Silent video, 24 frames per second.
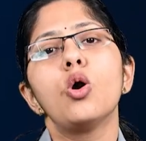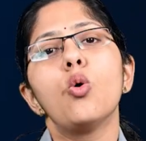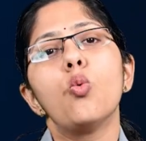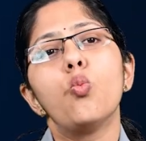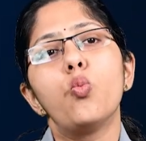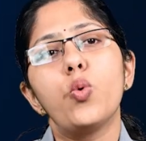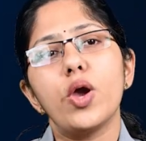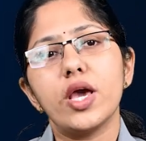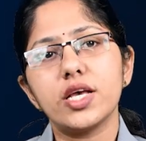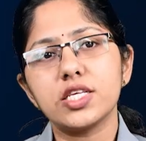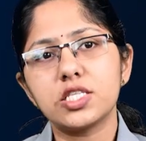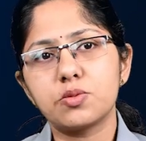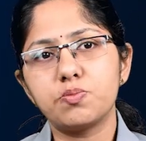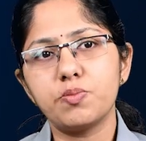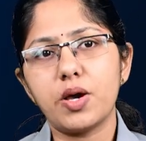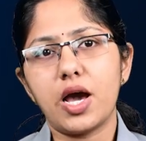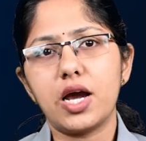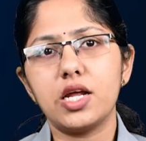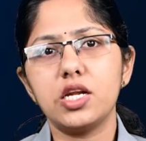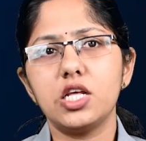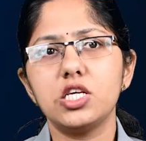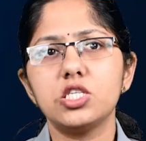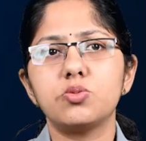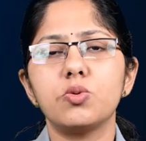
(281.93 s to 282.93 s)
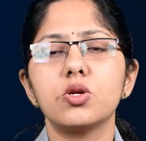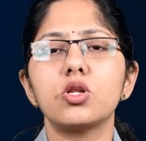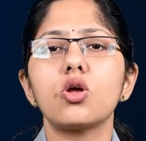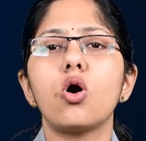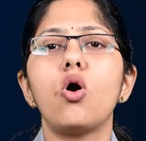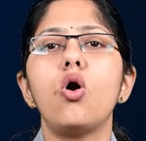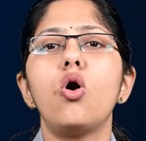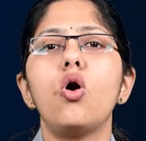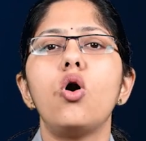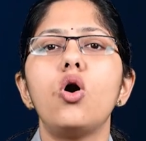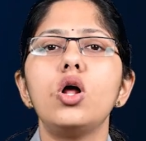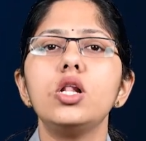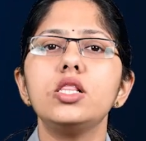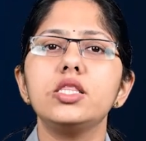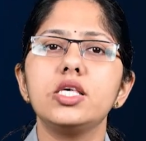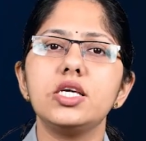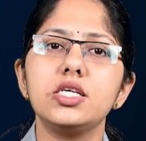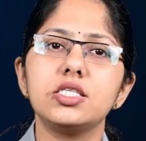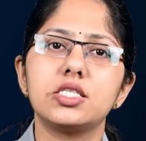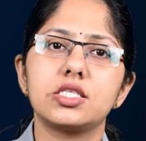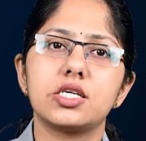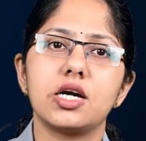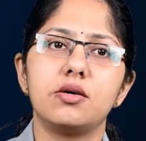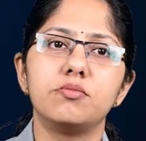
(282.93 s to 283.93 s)
waste management, all
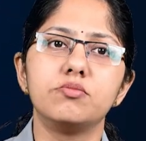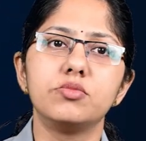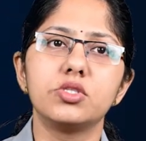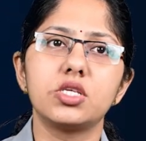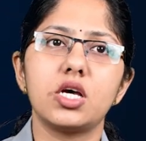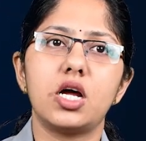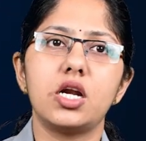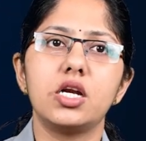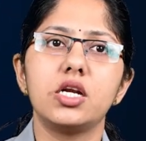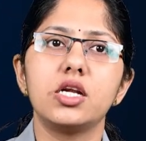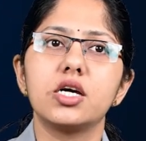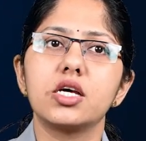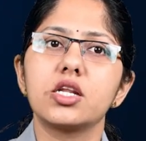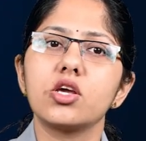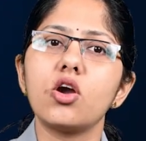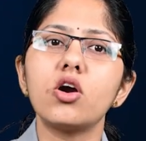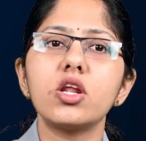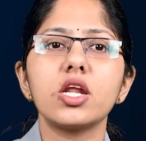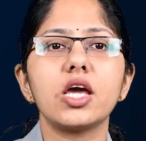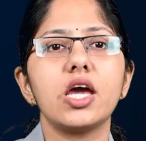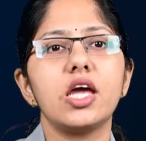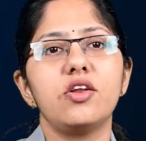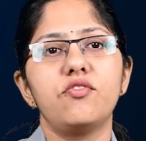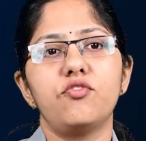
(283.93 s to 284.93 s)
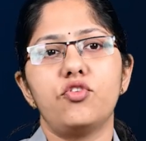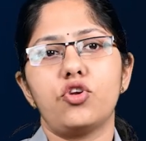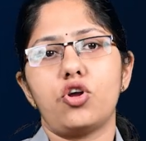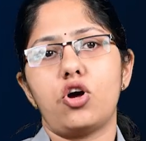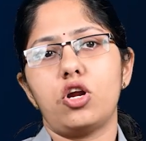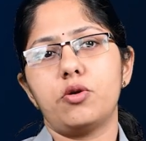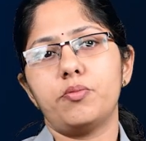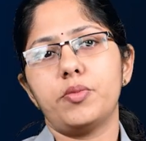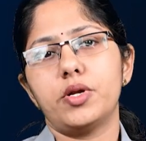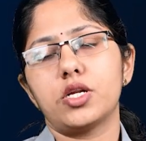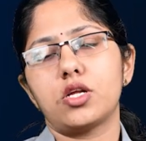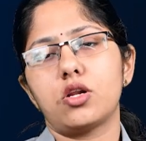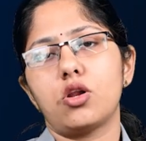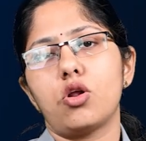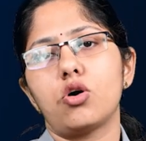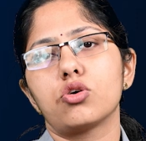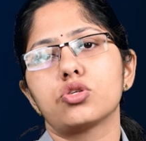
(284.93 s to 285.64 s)
these comes under your environmental law.